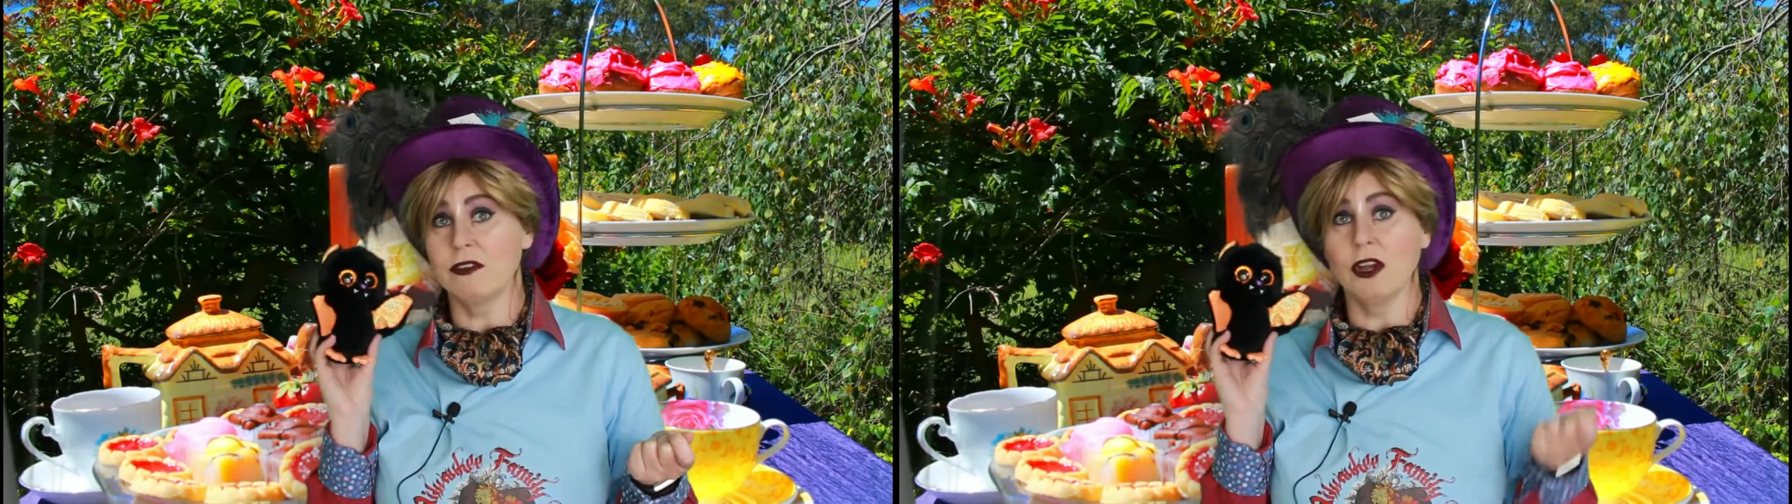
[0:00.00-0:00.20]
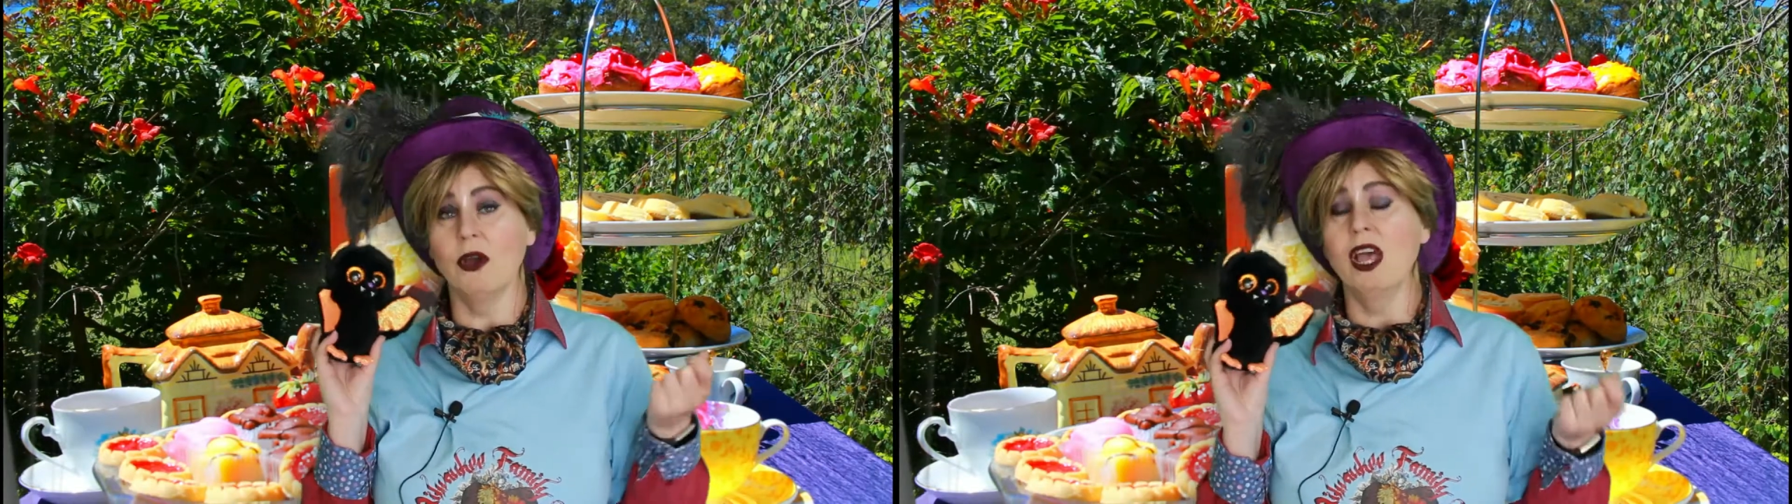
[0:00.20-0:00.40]

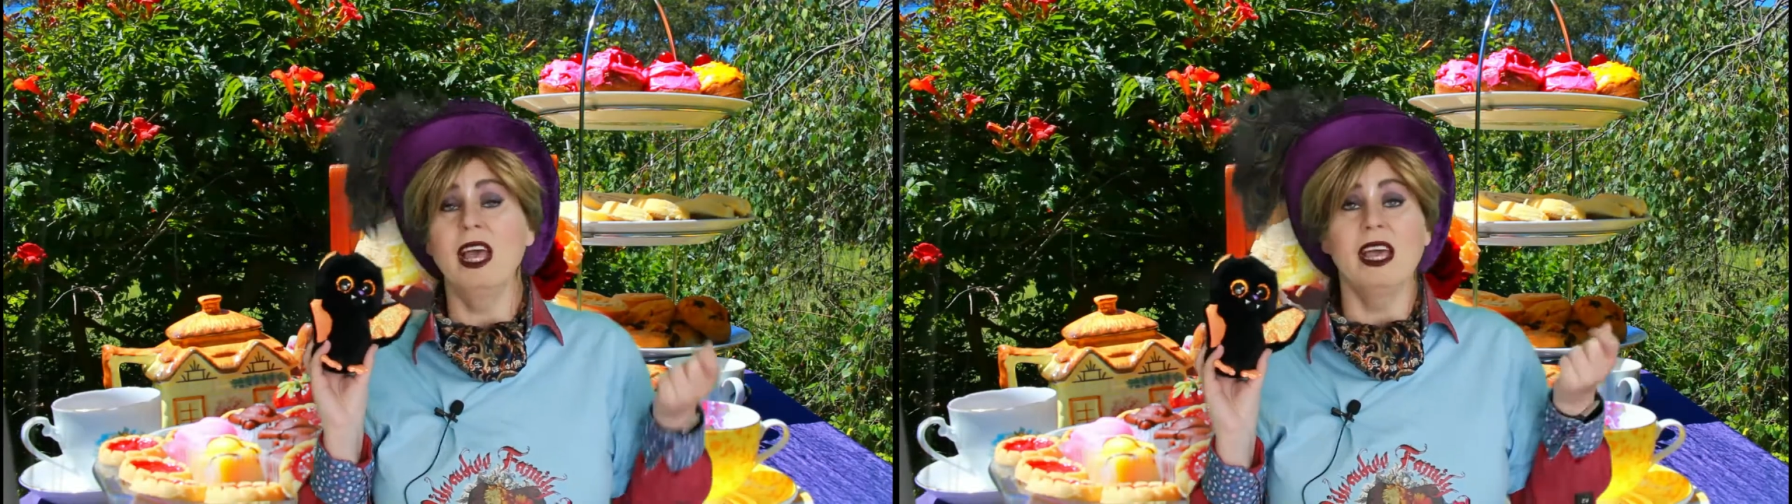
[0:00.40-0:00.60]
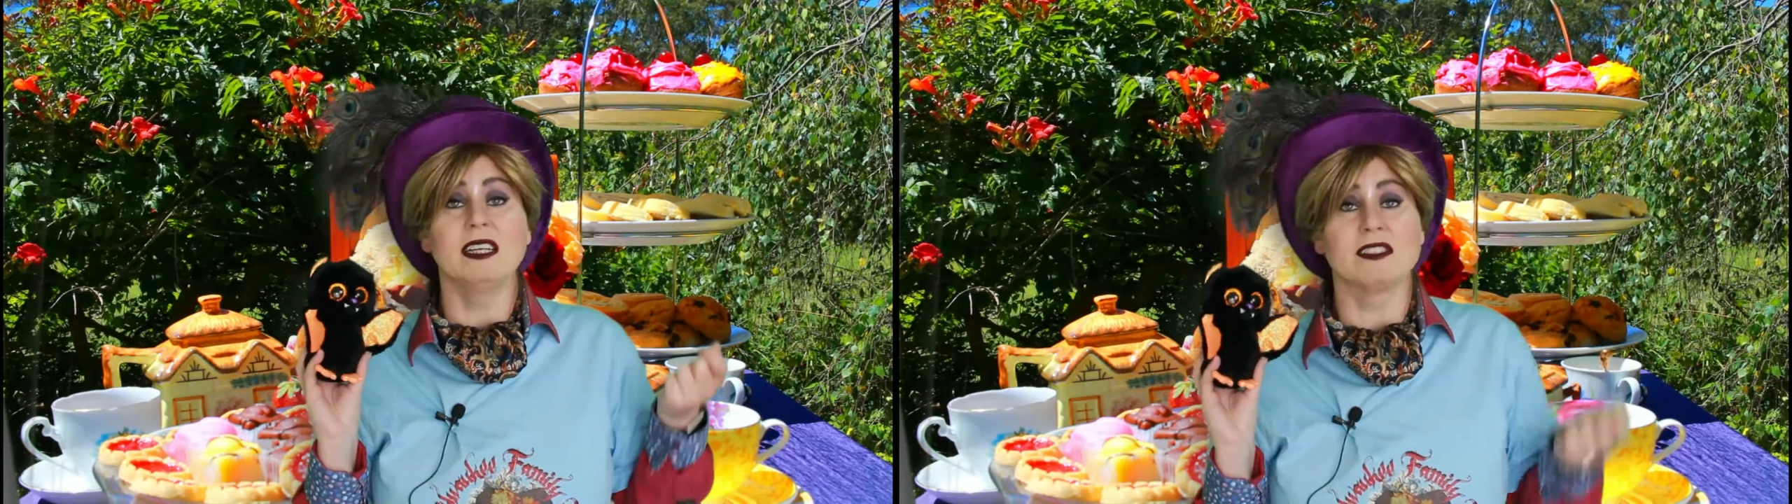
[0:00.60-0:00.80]
No,
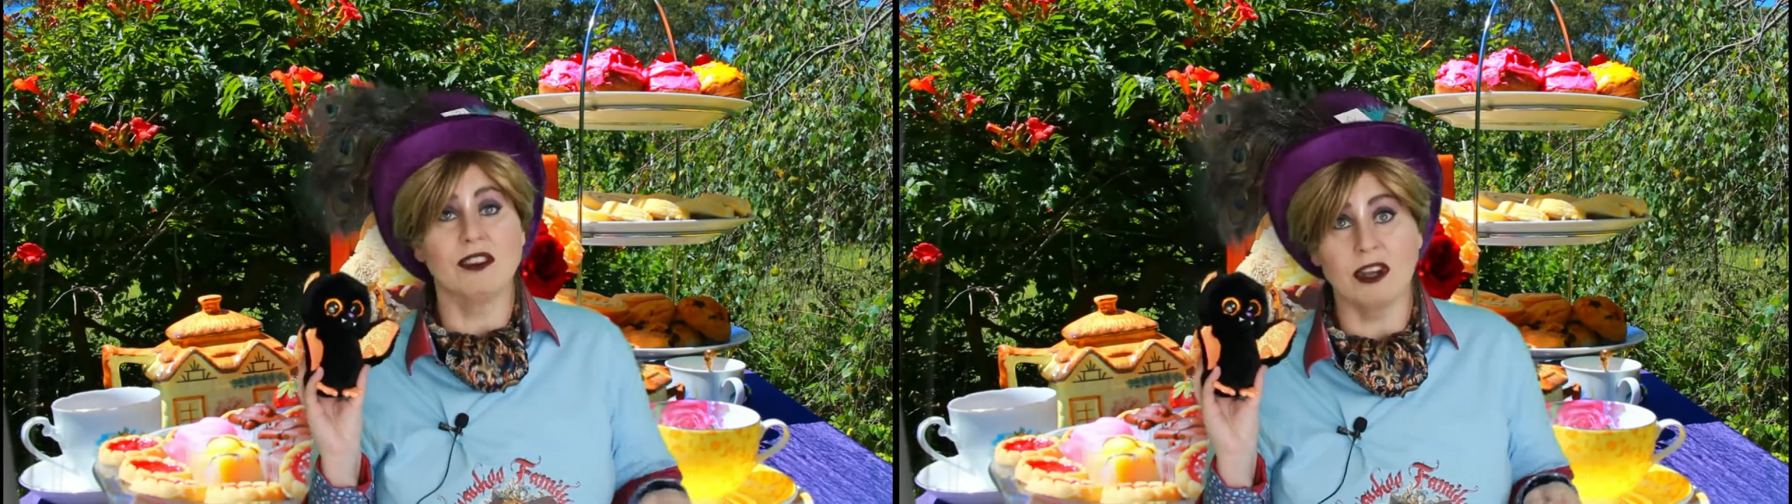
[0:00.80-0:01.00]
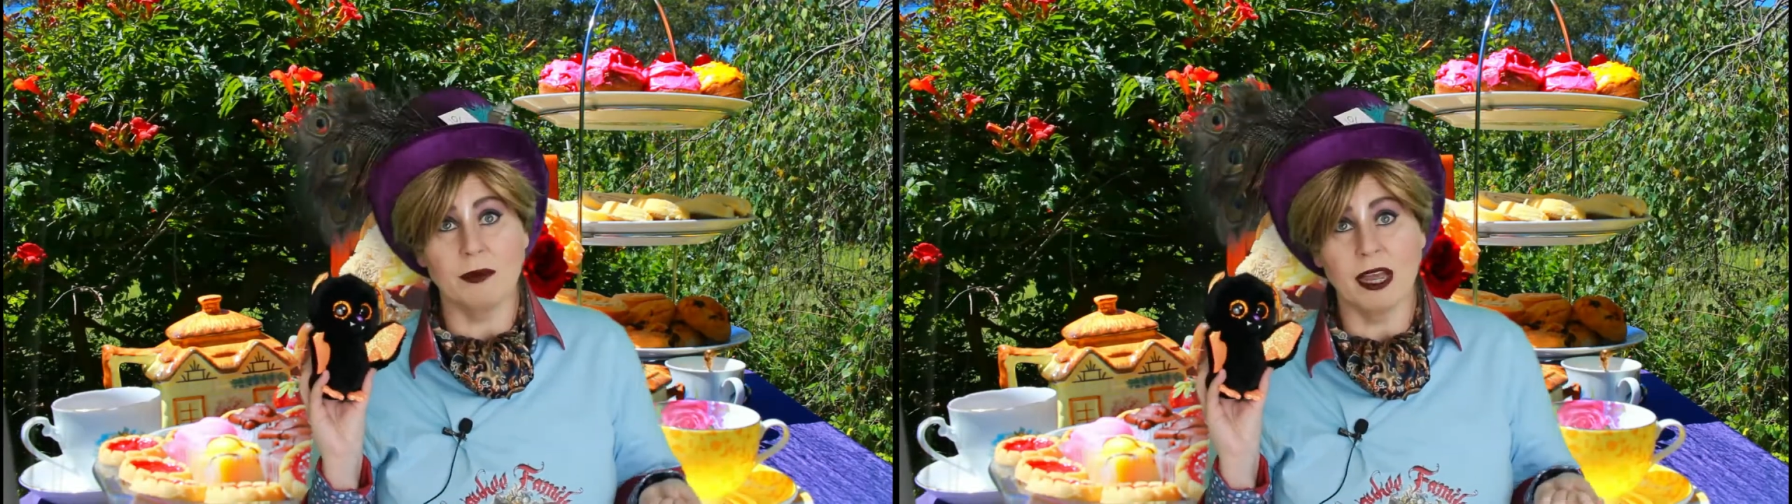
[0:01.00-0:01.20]
it's
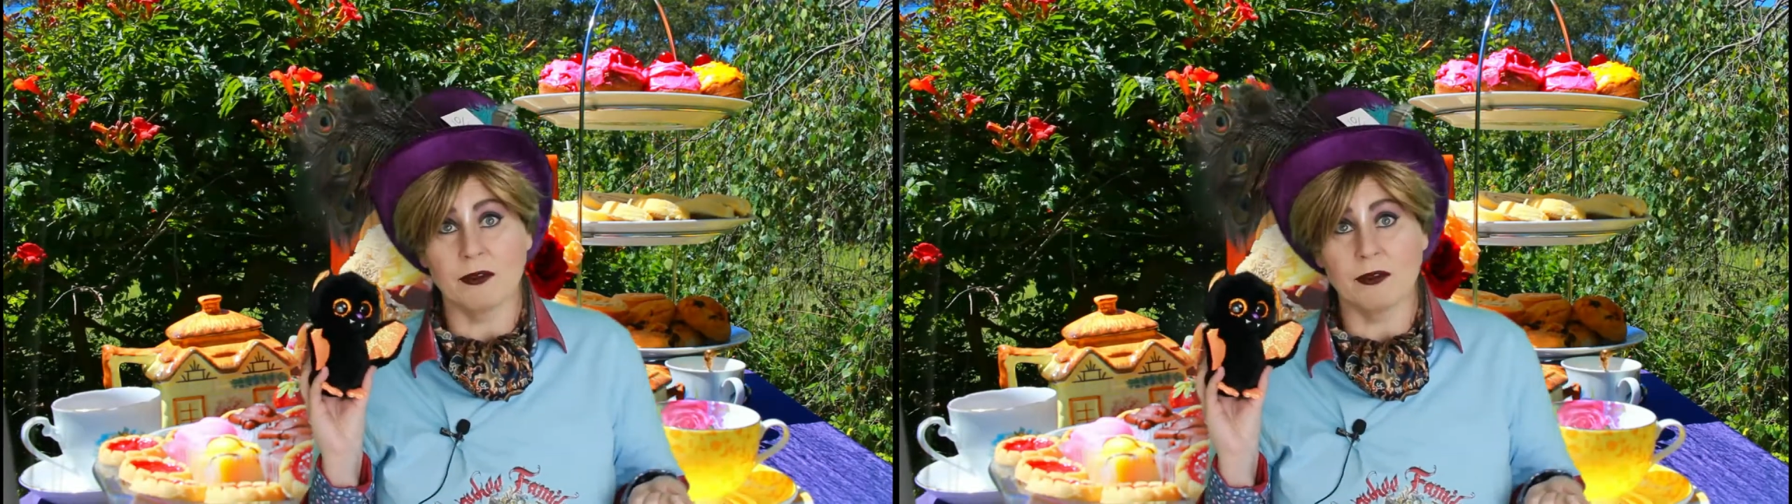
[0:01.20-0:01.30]
not about